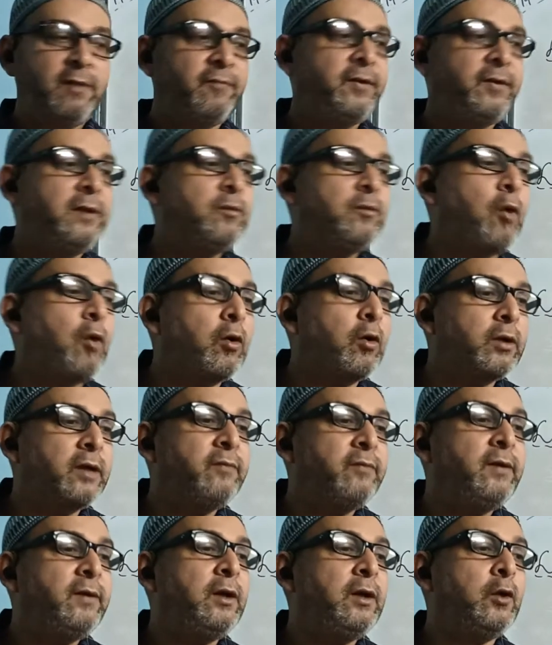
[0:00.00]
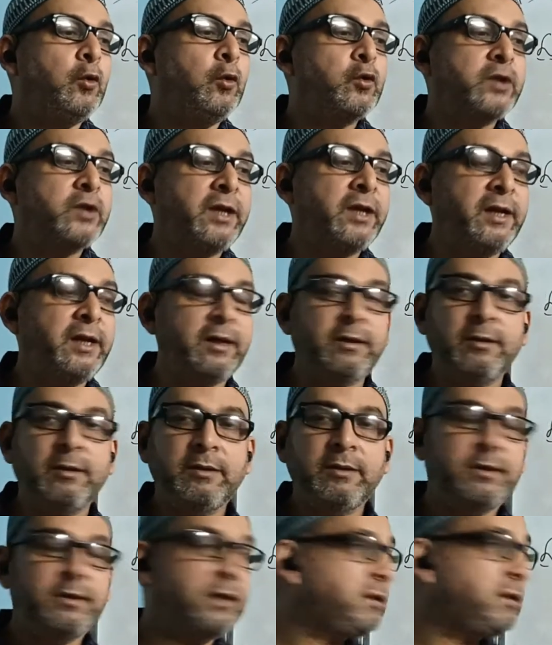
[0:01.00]
When water will lose
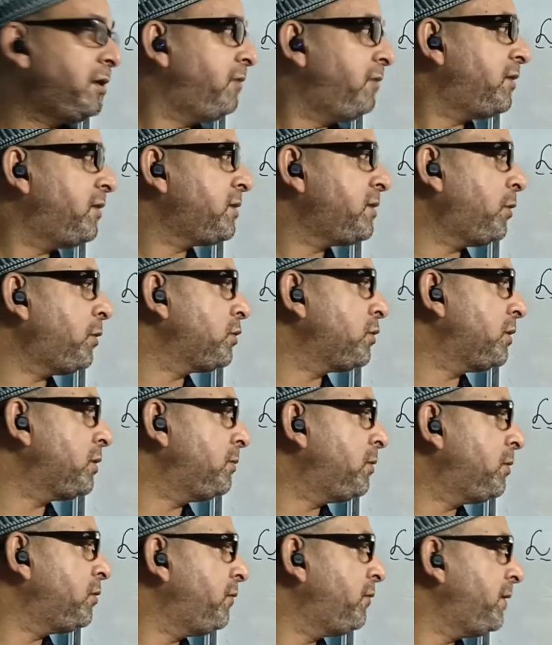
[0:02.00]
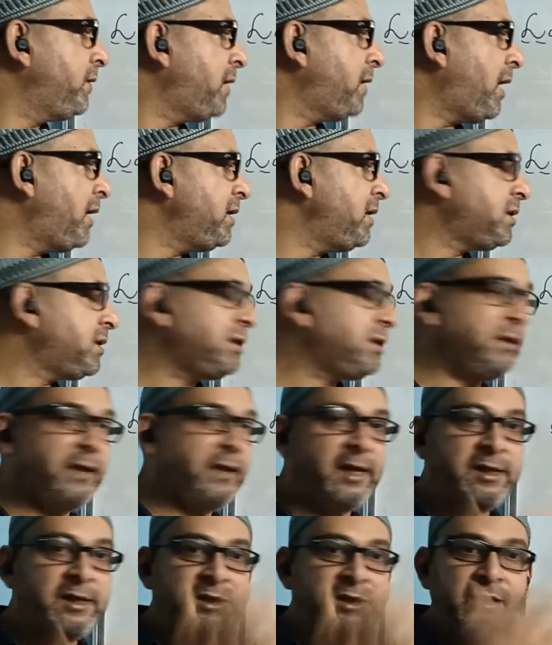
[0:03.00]
heat. Just the reverse process. Because when ice
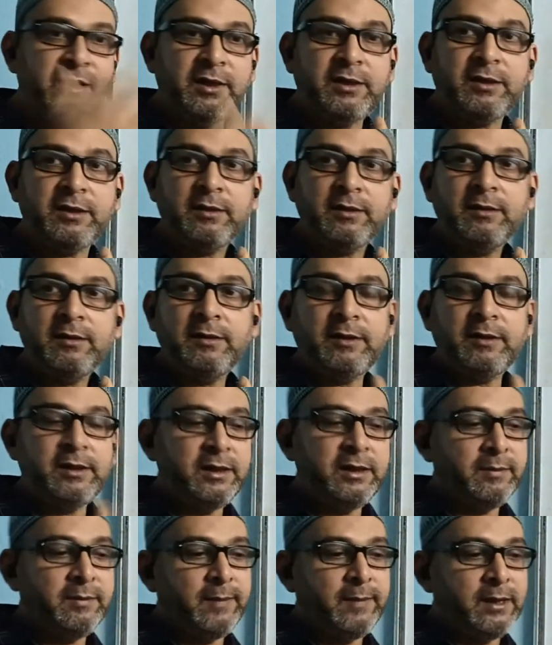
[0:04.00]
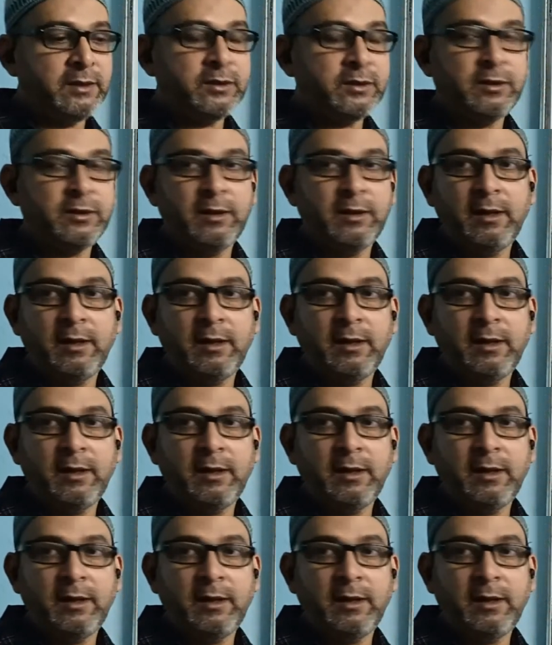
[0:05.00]
gains heat, then it melts.